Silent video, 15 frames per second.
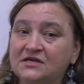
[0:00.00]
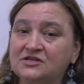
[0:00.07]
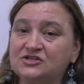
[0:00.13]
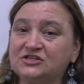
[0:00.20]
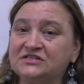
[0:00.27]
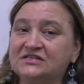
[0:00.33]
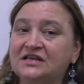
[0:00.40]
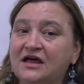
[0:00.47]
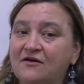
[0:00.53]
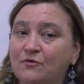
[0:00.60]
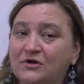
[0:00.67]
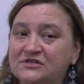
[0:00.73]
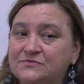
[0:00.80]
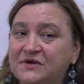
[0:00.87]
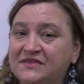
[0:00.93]
she did not
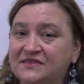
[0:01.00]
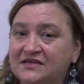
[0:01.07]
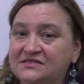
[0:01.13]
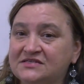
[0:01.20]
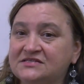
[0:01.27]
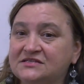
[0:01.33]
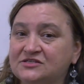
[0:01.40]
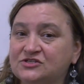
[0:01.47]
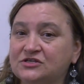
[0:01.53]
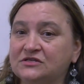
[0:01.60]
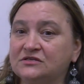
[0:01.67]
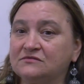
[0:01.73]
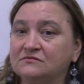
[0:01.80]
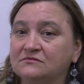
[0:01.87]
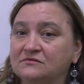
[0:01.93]
want to make that
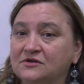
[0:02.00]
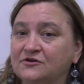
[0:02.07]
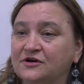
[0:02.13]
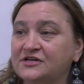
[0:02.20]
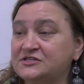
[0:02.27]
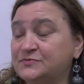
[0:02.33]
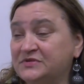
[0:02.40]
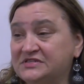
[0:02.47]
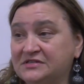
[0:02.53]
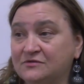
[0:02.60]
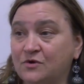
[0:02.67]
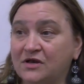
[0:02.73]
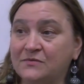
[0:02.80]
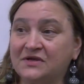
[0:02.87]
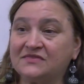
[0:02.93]
decision. Her husband didn't
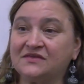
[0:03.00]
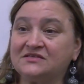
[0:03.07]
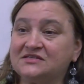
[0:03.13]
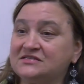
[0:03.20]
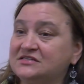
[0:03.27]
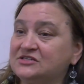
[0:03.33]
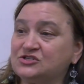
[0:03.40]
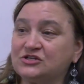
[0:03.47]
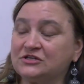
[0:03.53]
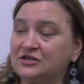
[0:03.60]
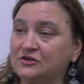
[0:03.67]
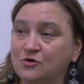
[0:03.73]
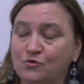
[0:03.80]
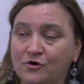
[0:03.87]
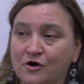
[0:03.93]
want to make that decision. You
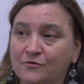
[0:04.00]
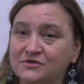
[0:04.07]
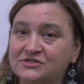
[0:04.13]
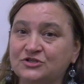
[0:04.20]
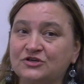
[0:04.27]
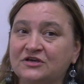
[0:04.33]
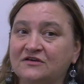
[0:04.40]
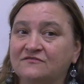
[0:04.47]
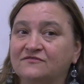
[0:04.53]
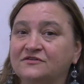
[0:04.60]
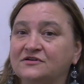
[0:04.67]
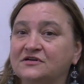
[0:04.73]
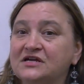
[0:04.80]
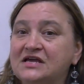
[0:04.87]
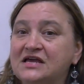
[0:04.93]
know, we're always looking
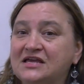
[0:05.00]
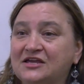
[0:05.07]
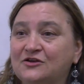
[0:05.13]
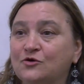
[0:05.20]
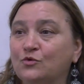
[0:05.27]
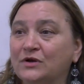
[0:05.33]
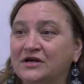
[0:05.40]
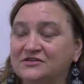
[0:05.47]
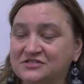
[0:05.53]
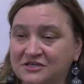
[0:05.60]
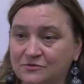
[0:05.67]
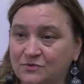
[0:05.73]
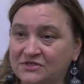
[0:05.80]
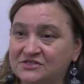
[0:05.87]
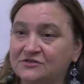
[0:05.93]
for, you know, what else
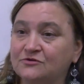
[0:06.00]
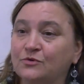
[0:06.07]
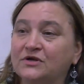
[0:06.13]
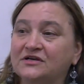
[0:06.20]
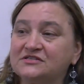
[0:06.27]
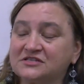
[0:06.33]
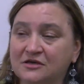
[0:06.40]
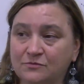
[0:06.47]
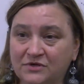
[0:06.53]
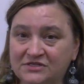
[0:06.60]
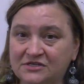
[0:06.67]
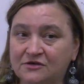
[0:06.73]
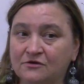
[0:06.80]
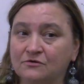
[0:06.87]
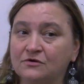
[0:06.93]
can we do? What else can we
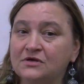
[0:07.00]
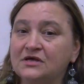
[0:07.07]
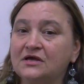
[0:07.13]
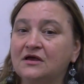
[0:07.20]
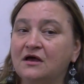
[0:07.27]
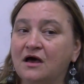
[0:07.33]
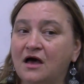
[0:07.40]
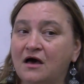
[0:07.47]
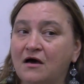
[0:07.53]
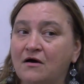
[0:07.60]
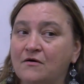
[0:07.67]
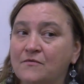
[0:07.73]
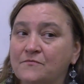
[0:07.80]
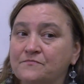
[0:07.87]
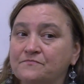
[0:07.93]
do?
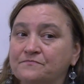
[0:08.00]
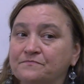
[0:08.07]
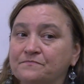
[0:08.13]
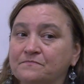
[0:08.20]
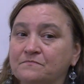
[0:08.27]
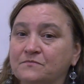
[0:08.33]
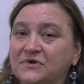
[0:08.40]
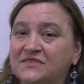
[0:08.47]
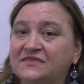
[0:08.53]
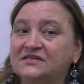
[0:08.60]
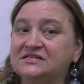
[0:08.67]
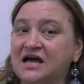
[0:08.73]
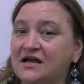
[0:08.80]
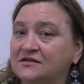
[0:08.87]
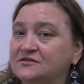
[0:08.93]
Um, but the
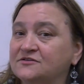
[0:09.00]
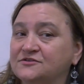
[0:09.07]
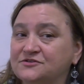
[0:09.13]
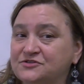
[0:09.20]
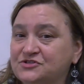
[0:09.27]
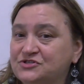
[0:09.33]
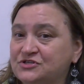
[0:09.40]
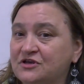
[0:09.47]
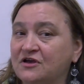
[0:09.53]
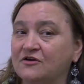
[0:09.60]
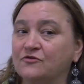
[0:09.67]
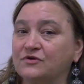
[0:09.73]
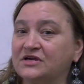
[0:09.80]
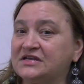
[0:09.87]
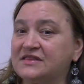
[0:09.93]
doctors
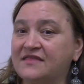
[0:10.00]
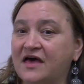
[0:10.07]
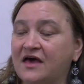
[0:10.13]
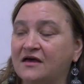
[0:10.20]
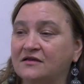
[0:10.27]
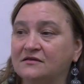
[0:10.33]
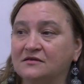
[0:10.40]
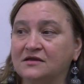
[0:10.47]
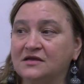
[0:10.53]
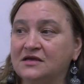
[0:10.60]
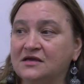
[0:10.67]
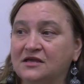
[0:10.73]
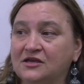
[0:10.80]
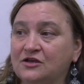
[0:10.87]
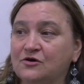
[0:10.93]
agreed that,
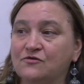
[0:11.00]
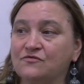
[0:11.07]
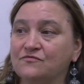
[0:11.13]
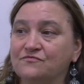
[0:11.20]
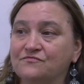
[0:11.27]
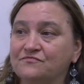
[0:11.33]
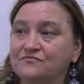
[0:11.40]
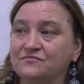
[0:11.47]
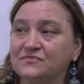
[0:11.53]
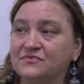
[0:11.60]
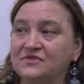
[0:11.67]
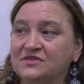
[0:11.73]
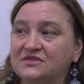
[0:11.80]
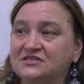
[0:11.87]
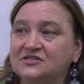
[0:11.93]
you know,
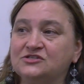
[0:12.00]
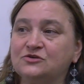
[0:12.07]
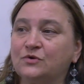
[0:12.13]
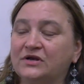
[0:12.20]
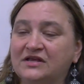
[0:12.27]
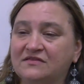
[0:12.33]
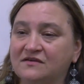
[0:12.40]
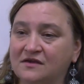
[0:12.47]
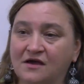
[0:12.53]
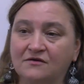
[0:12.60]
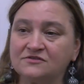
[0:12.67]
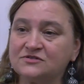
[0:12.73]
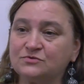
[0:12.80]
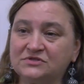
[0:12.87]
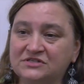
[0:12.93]
to do anything
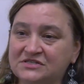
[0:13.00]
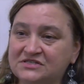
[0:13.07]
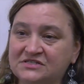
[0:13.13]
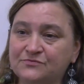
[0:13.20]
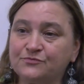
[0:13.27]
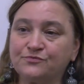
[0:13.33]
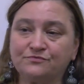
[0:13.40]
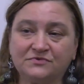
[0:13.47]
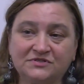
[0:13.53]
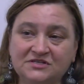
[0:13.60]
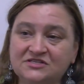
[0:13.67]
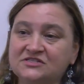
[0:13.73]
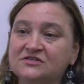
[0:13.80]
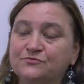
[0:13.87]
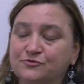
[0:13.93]
else would just to
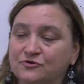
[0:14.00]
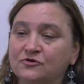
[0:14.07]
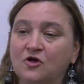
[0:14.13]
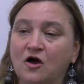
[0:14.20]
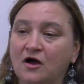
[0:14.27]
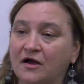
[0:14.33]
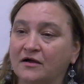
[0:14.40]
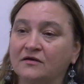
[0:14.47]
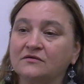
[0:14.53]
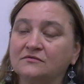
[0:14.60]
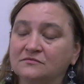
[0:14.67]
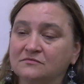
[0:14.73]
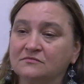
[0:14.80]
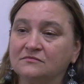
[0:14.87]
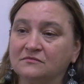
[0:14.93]
just to prolong,
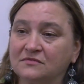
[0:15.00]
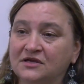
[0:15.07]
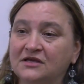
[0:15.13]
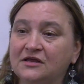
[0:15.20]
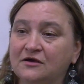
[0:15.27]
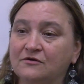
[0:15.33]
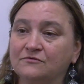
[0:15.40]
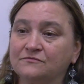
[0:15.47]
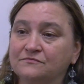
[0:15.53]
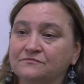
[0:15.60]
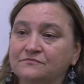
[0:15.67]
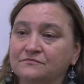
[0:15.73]
you know,